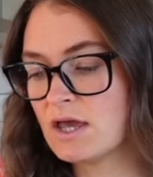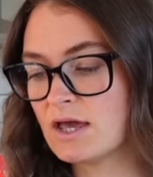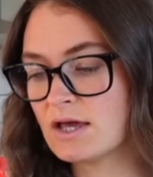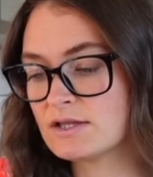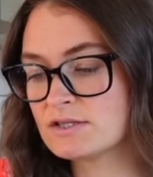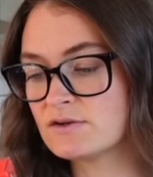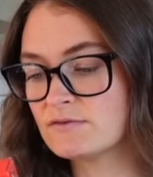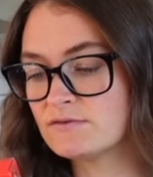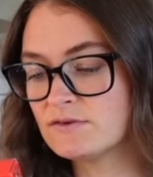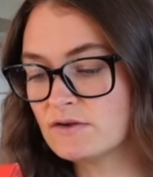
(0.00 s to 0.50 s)

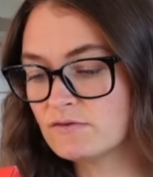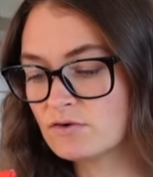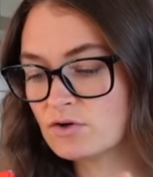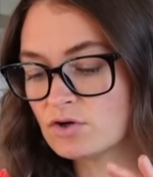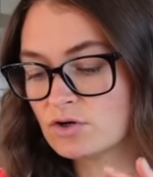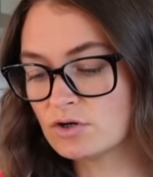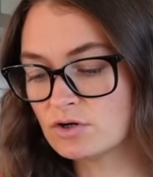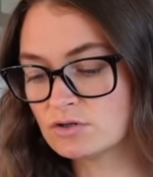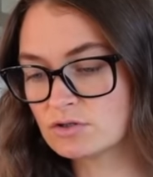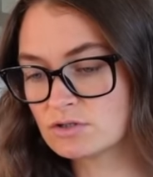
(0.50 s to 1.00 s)
And so I've never
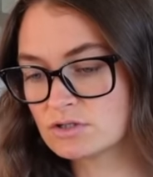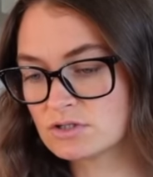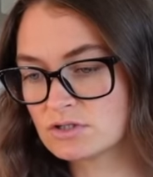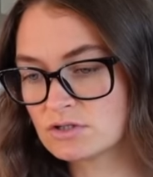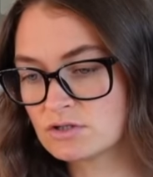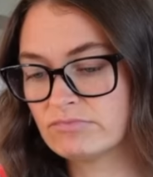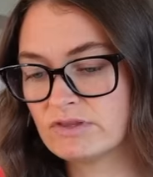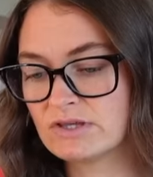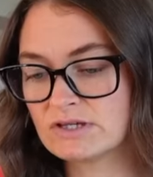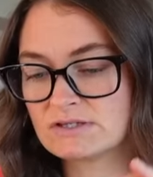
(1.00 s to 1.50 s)
cooked
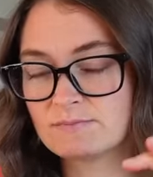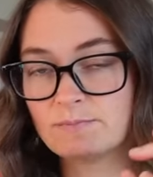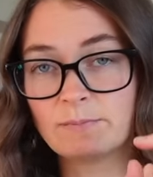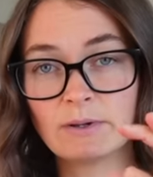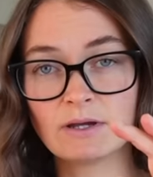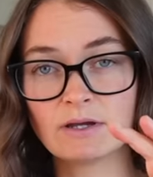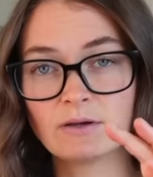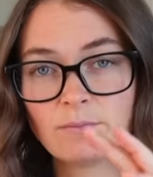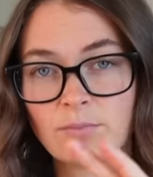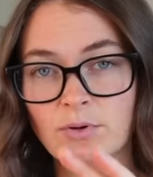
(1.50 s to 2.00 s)
this
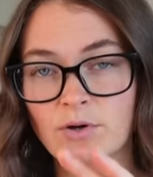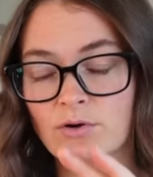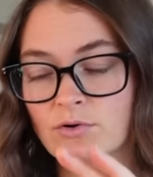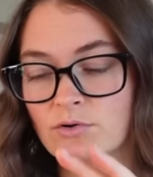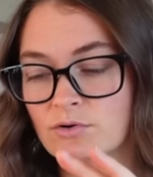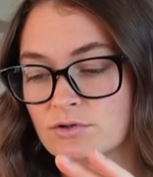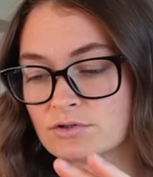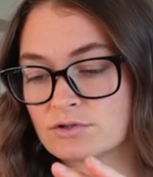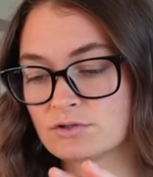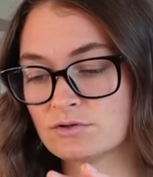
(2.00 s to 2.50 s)
big
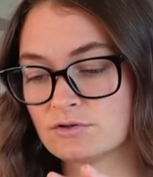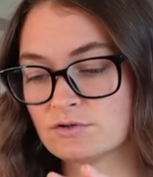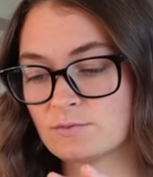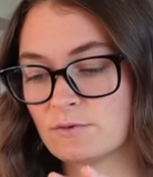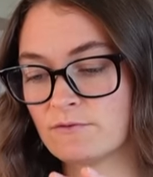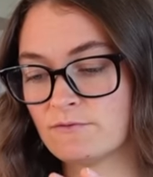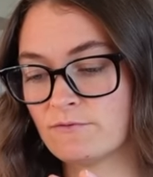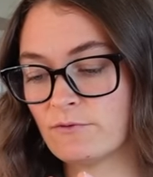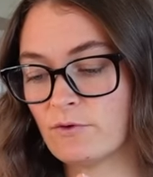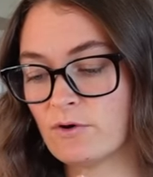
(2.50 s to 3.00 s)
pearl couscous
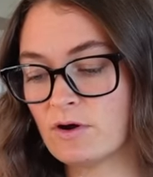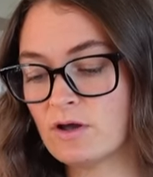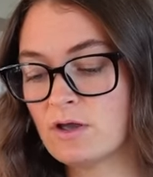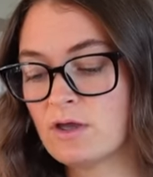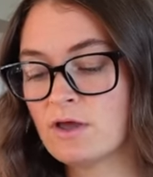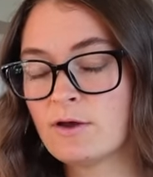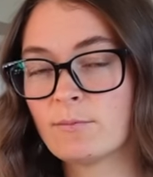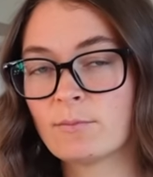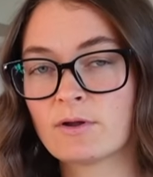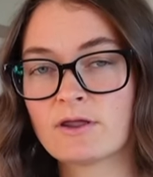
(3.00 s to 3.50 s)
before,
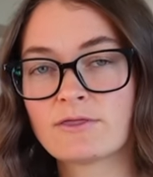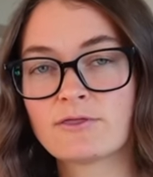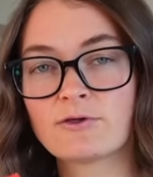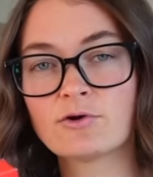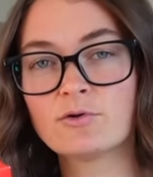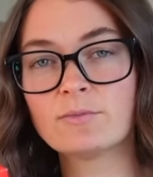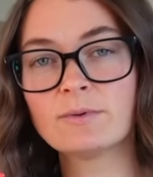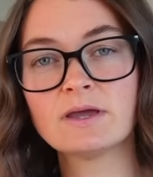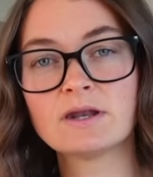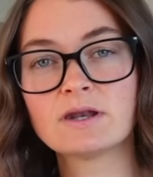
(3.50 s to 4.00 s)
but I
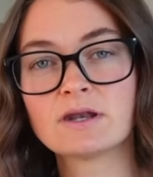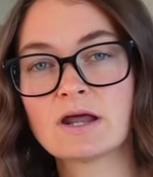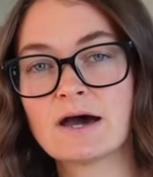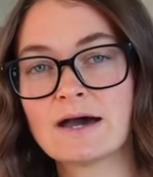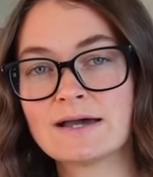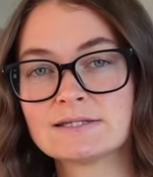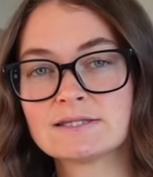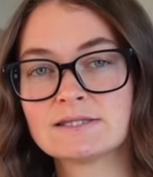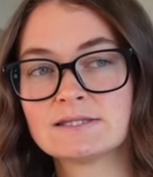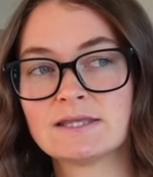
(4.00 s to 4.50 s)
thought it would be a
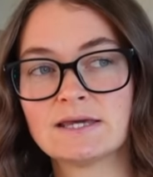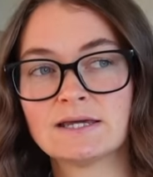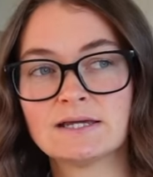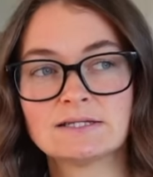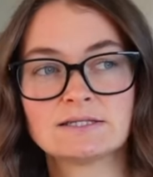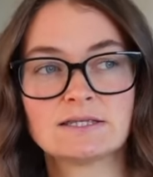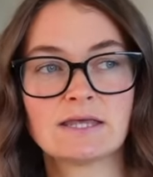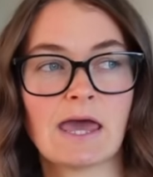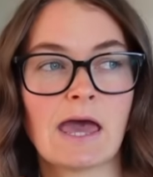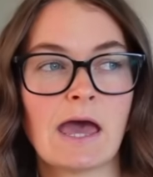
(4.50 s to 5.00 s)
nice
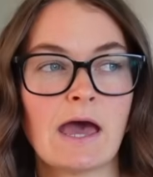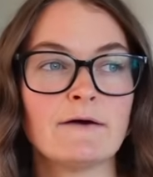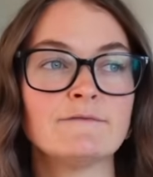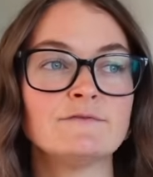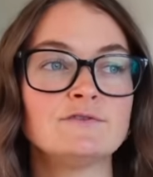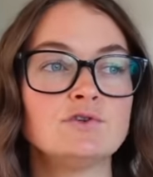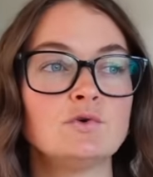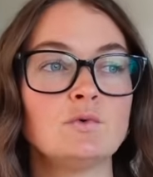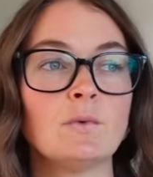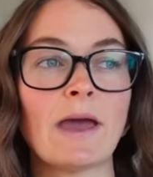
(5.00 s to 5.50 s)
thing to
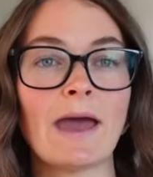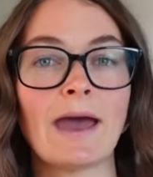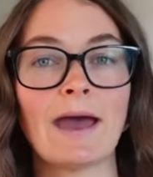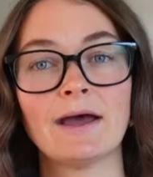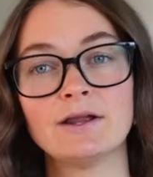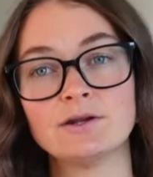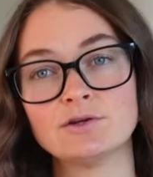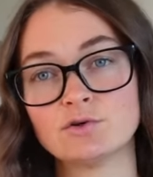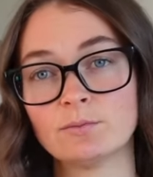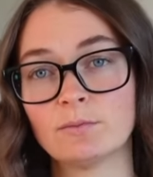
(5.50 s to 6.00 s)
have to
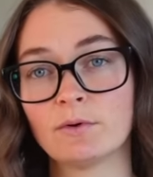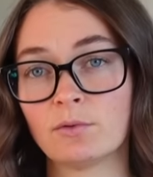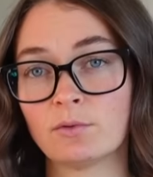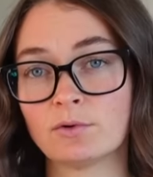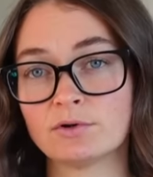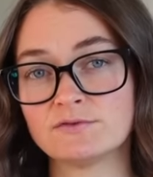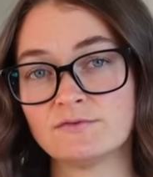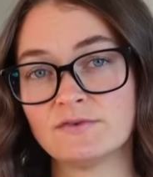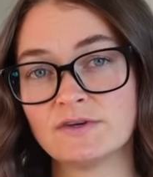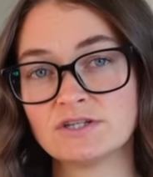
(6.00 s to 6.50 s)
add to my
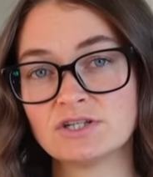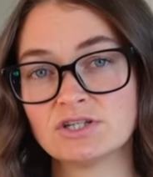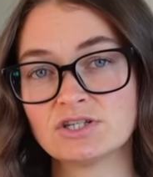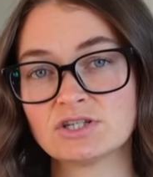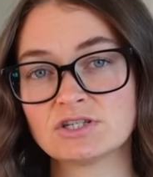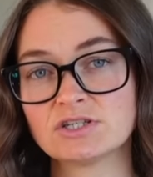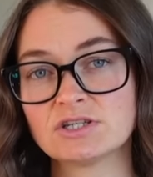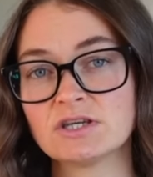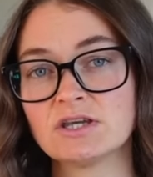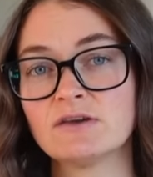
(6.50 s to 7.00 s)
roast veggie
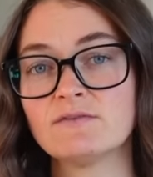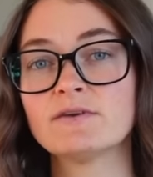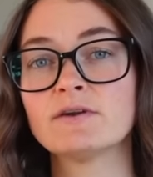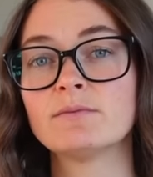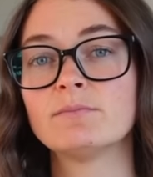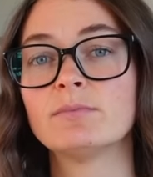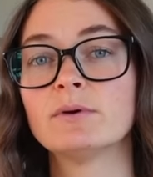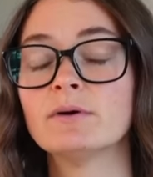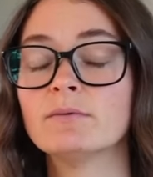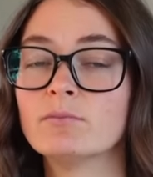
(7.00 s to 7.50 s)
just to give it
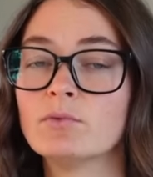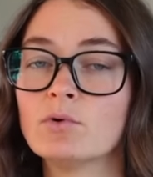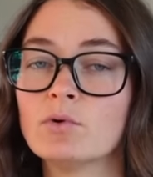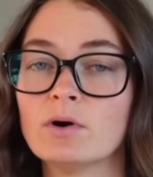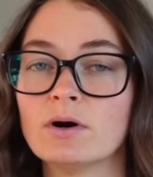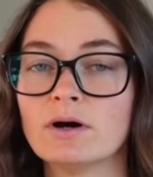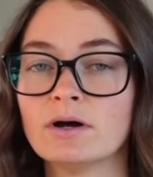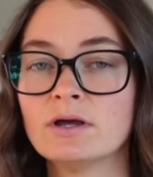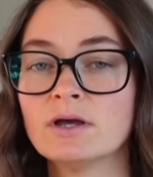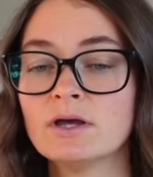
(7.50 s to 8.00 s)
a bit
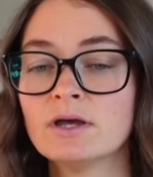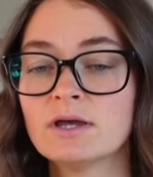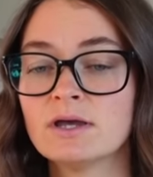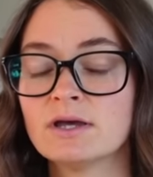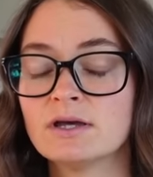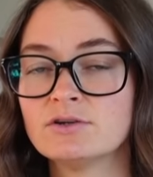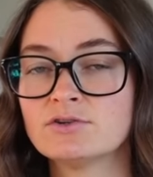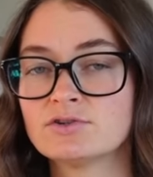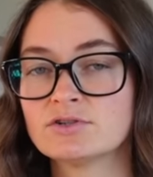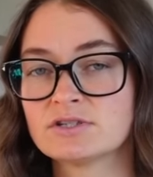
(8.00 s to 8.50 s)
more
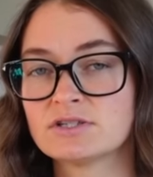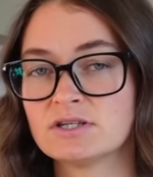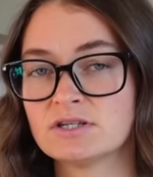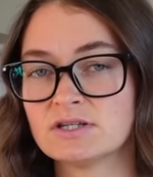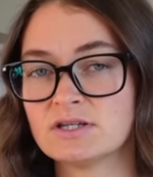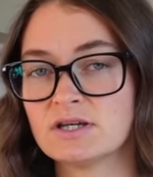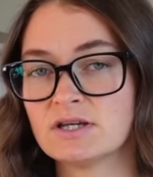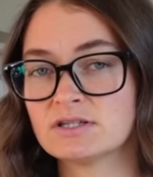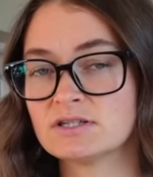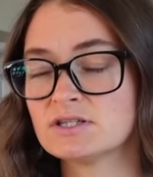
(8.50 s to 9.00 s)
interest
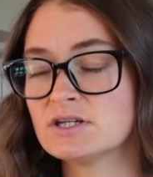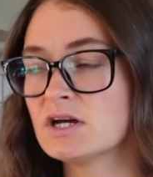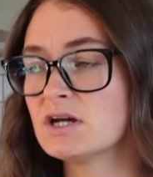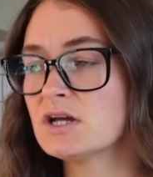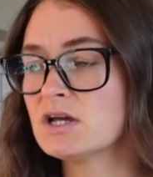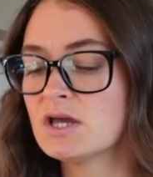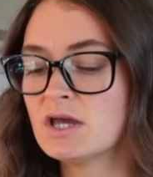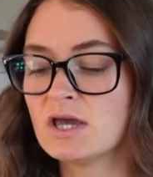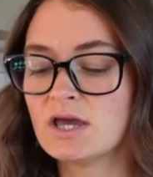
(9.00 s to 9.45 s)
and texture.